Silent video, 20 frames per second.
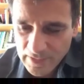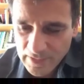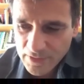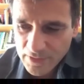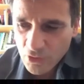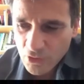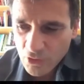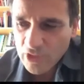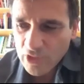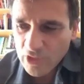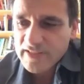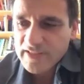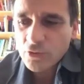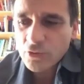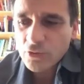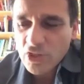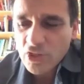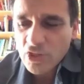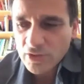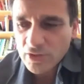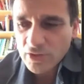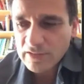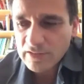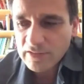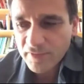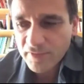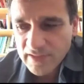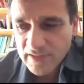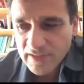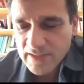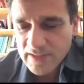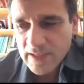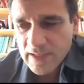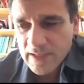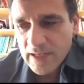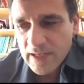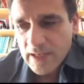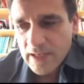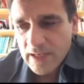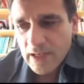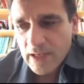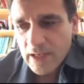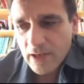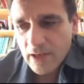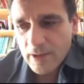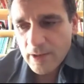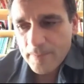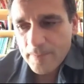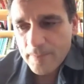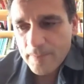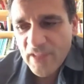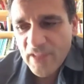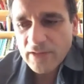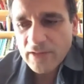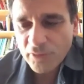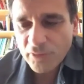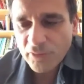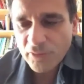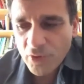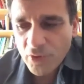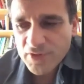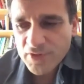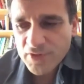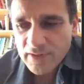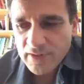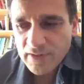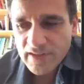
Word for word: social situation in Venice, and of course